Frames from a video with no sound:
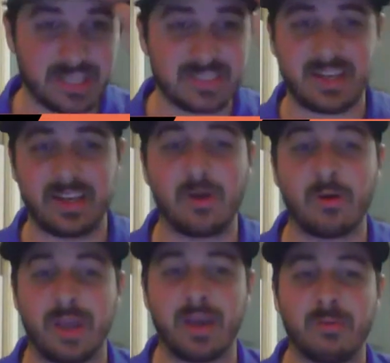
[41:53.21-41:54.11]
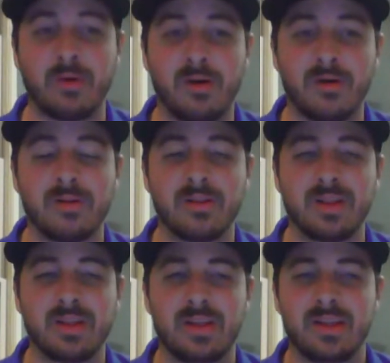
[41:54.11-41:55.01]
it's like, okay, well,
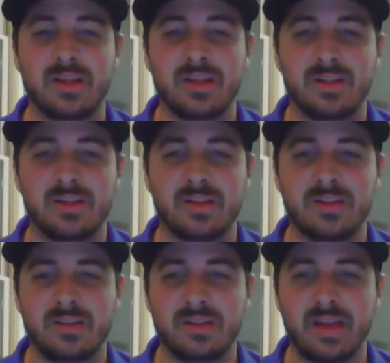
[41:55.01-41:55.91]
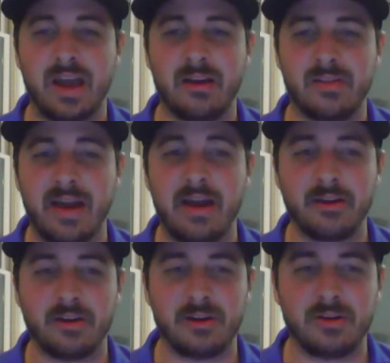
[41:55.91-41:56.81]
now
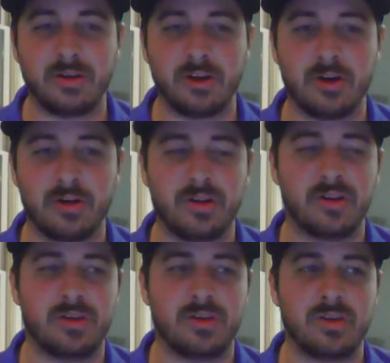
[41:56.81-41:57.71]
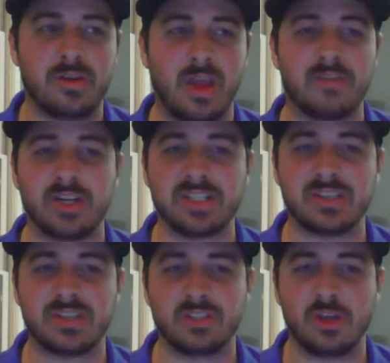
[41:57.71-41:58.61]
your every
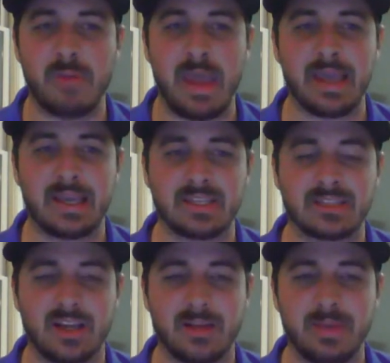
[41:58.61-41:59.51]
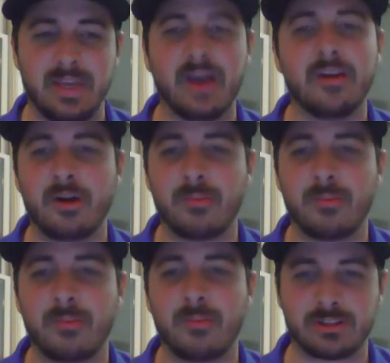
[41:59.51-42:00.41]
decision you make is going to be under a
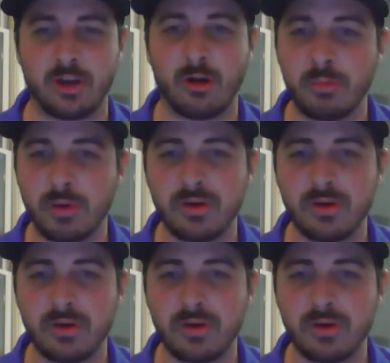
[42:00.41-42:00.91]
microscope.